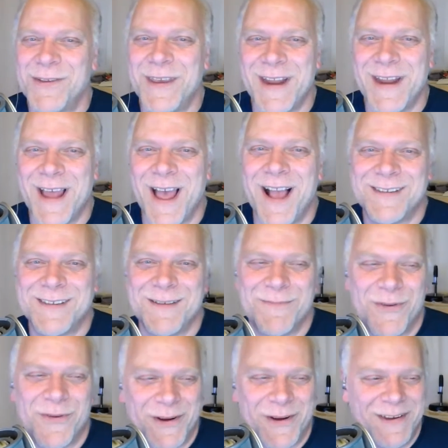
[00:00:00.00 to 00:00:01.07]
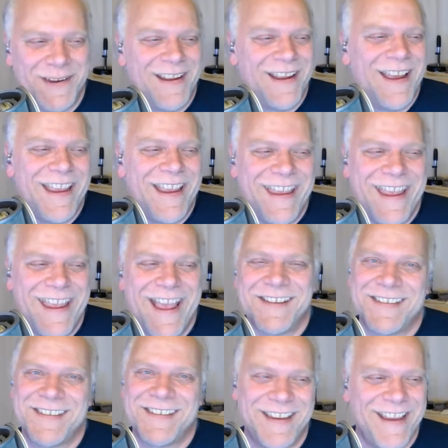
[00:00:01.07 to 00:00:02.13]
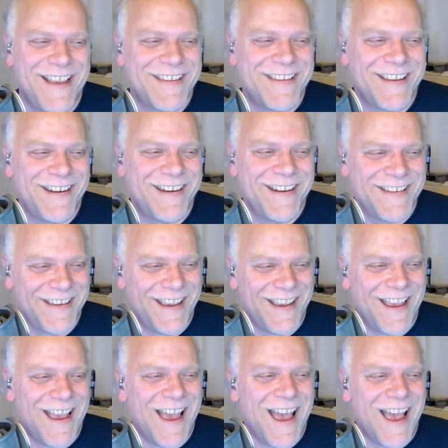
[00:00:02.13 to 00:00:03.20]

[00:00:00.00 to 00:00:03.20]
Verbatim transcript: Truly an oxymoron. Yes, yes, it is.